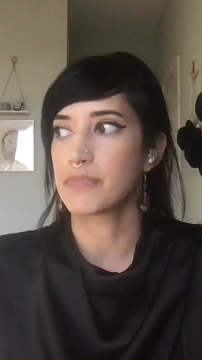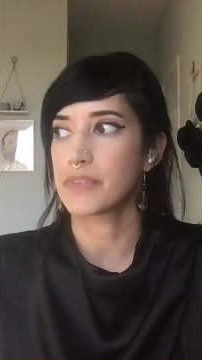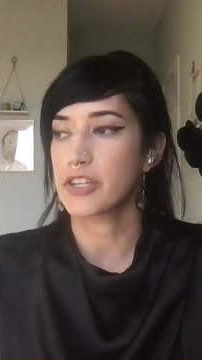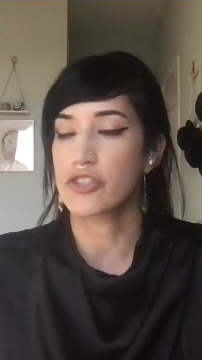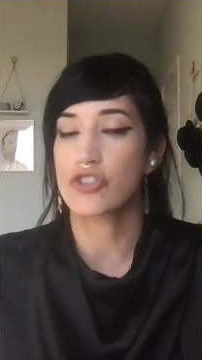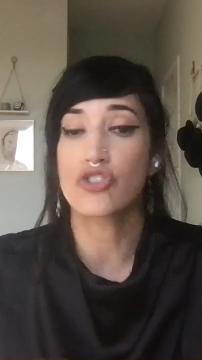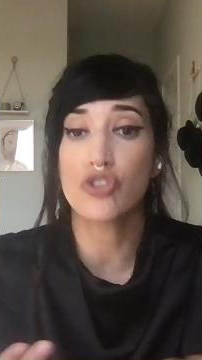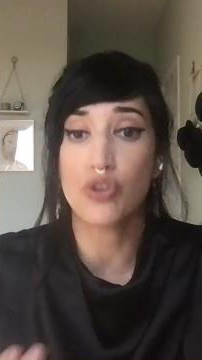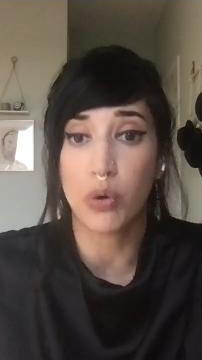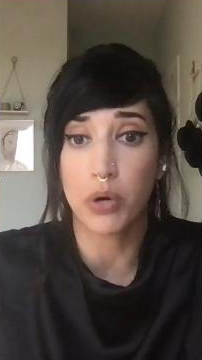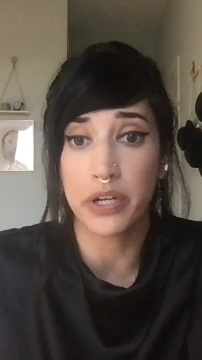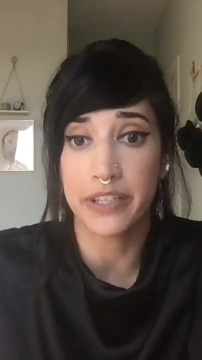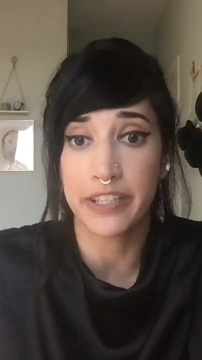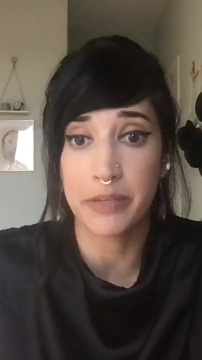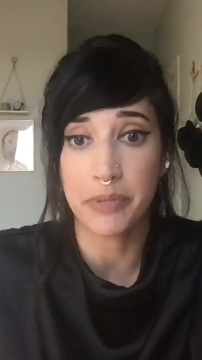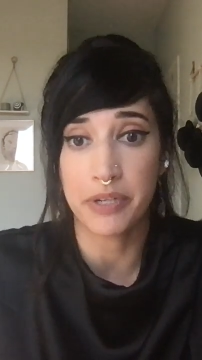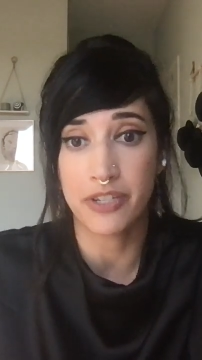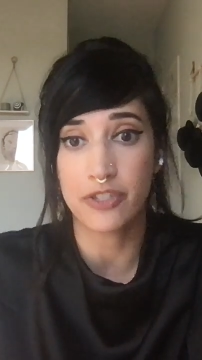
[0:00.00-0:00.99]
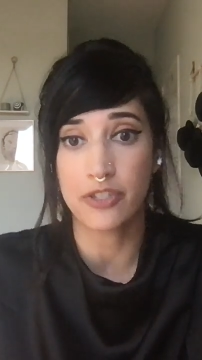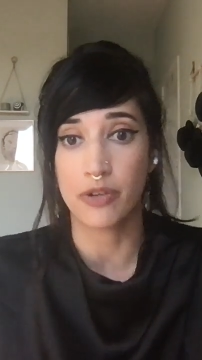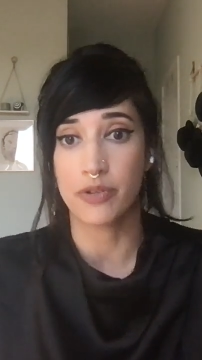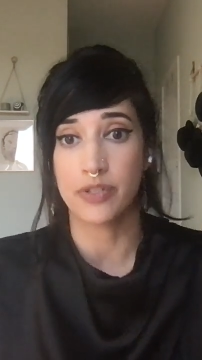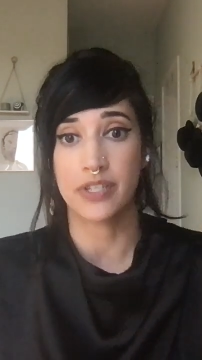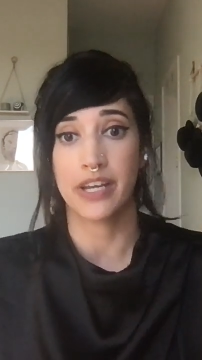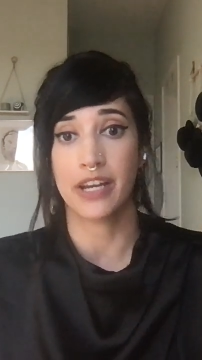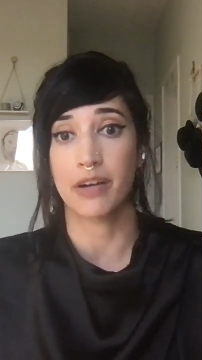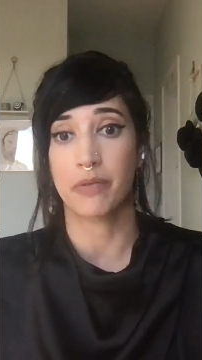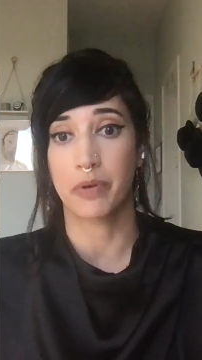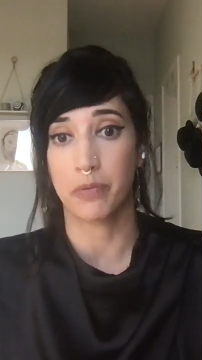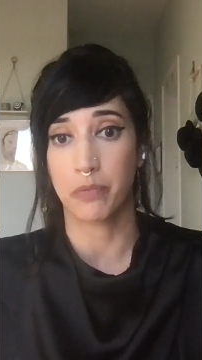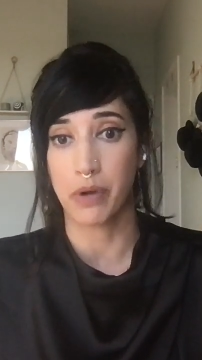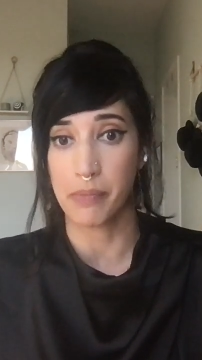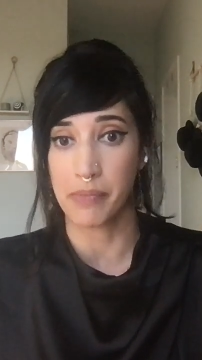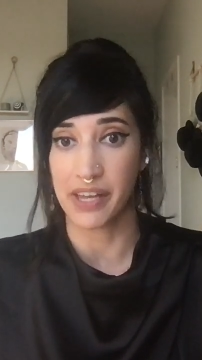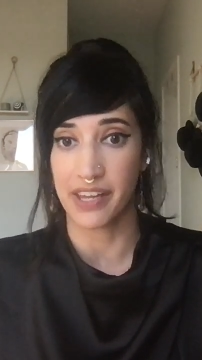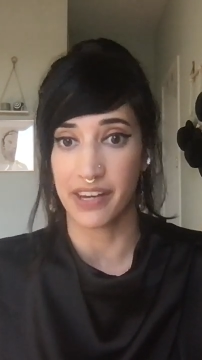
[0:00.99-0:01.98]
historically been associated with
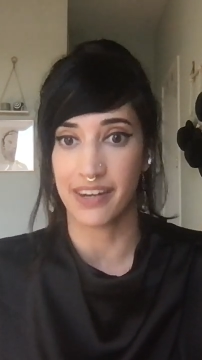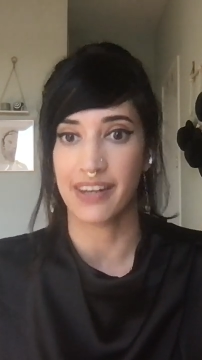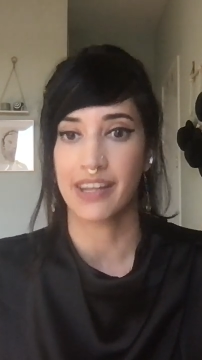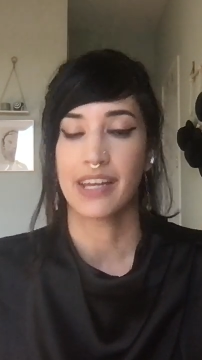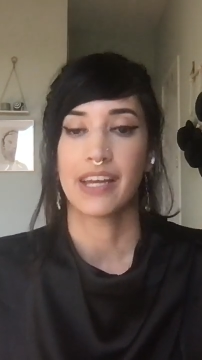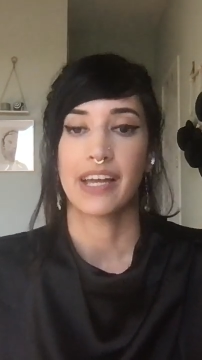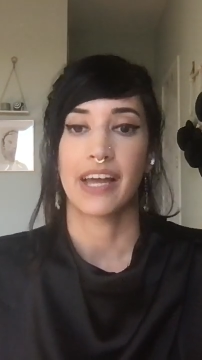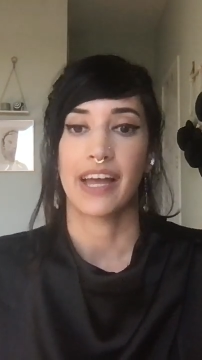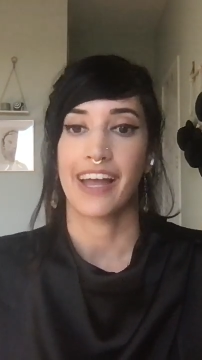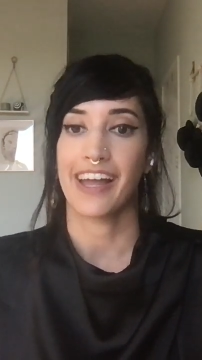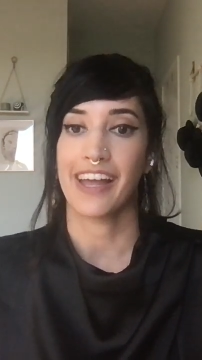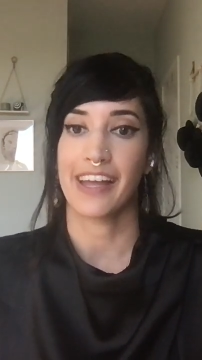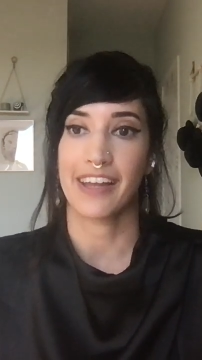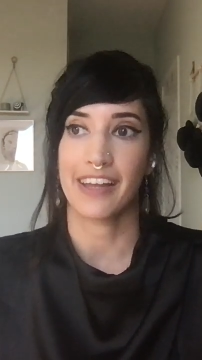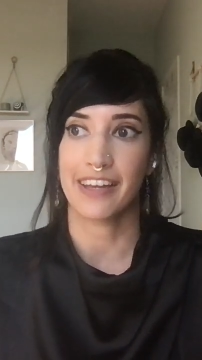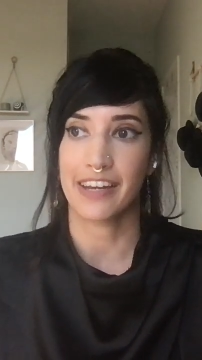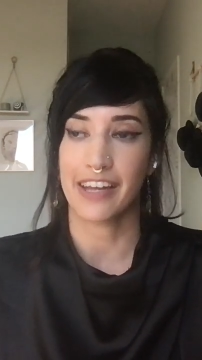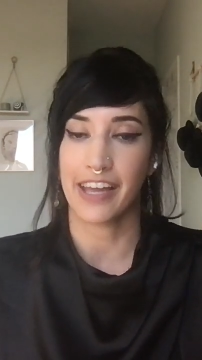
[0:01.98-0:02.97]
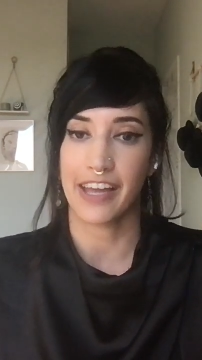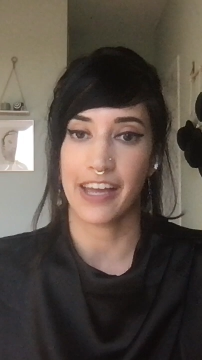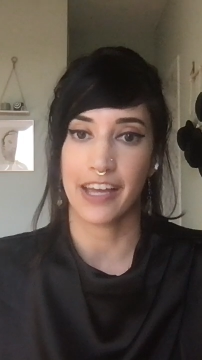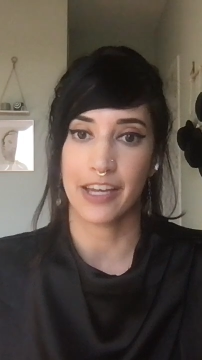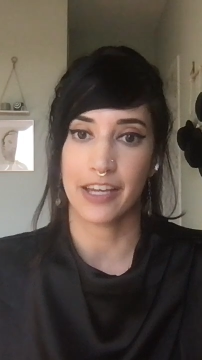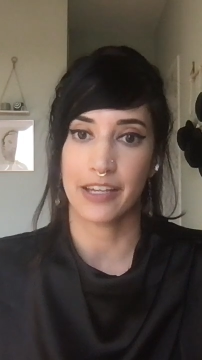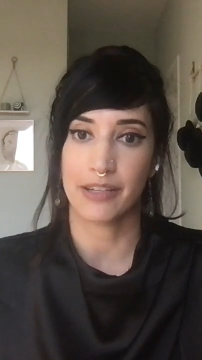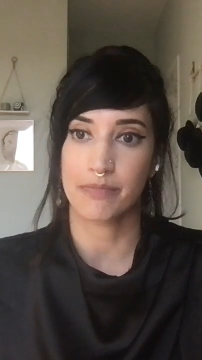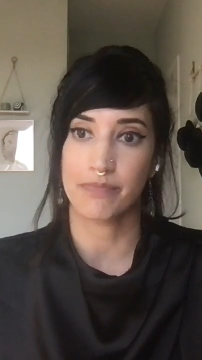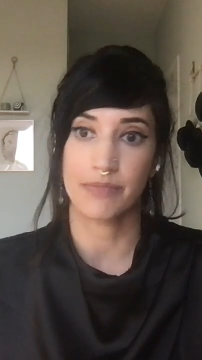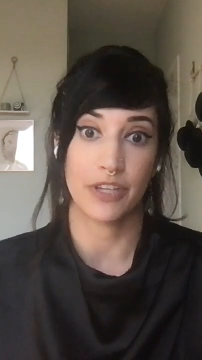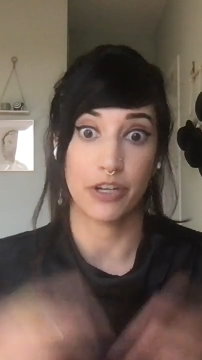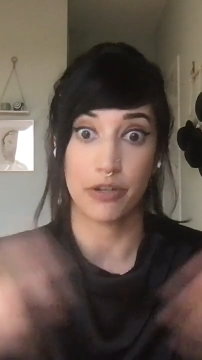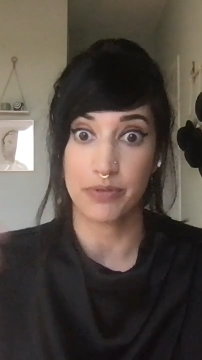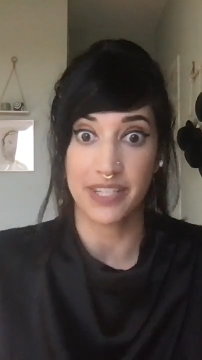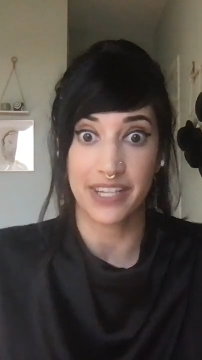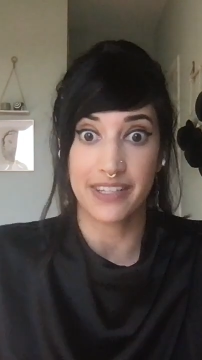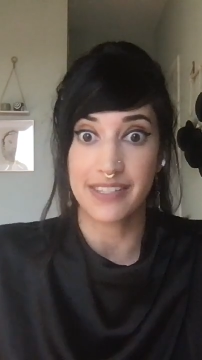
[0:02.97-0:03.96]
women in a
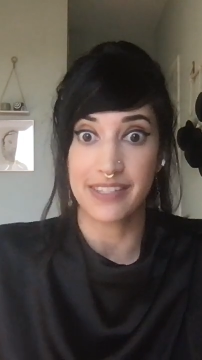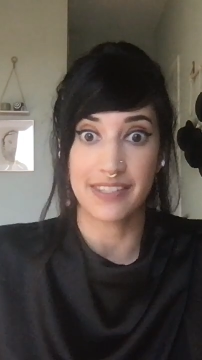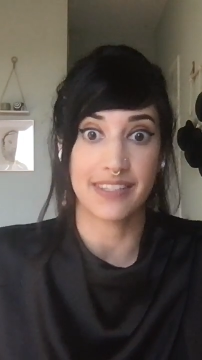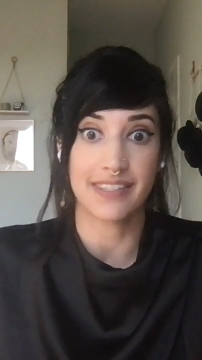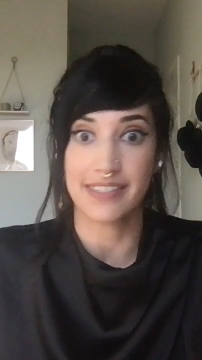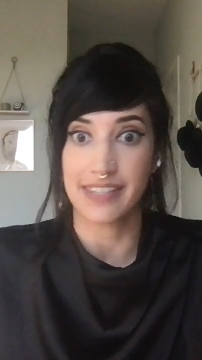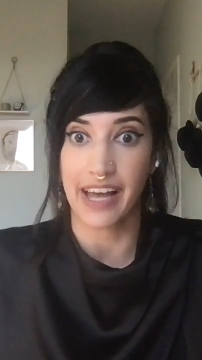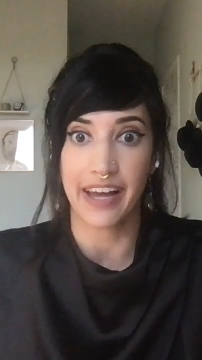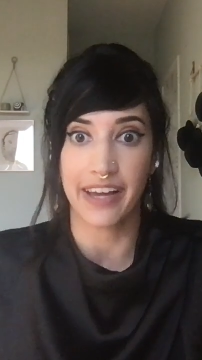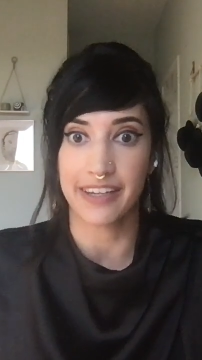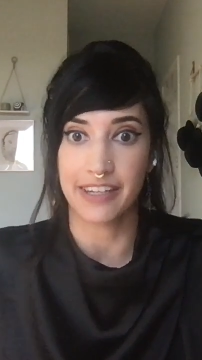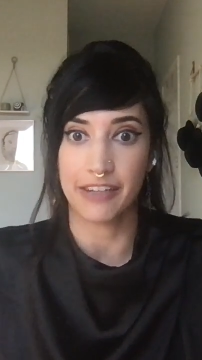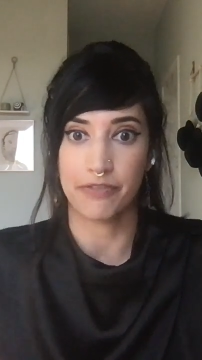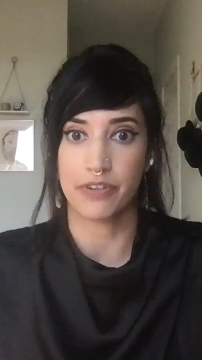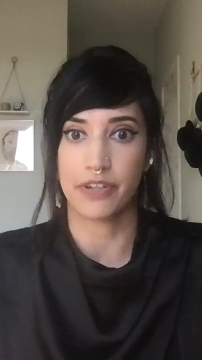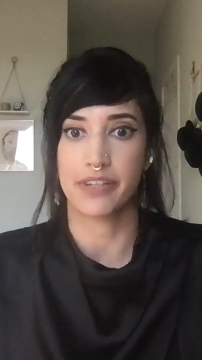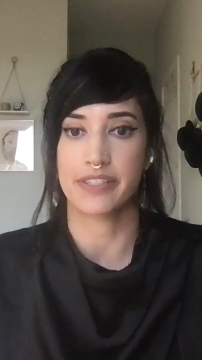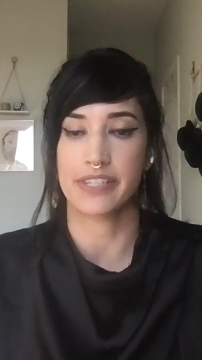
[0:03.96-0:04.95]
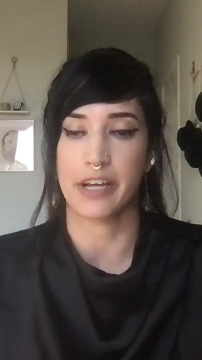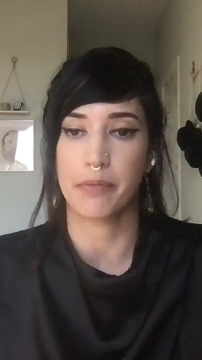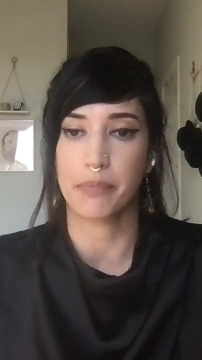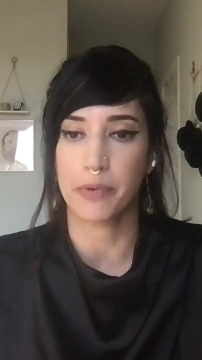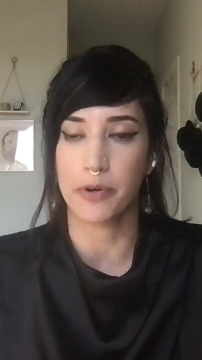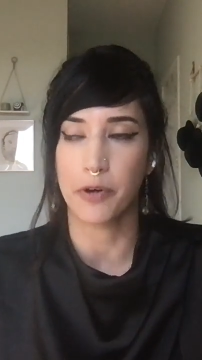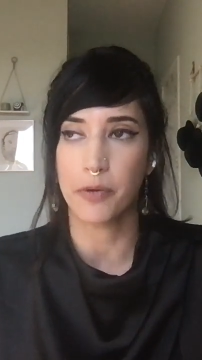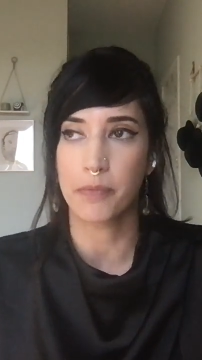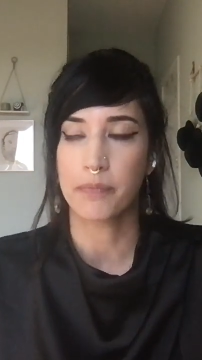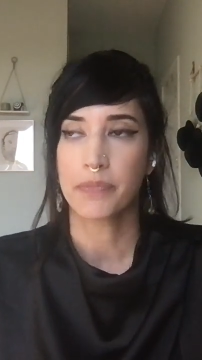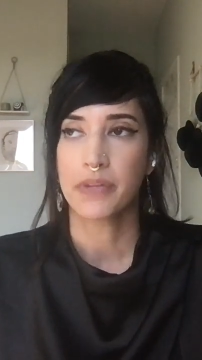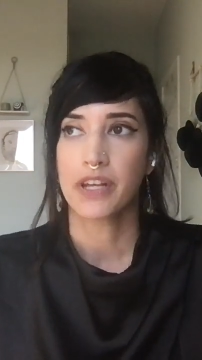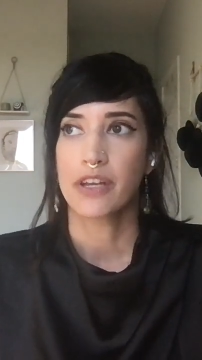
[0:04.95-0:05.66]
sexist society, for example.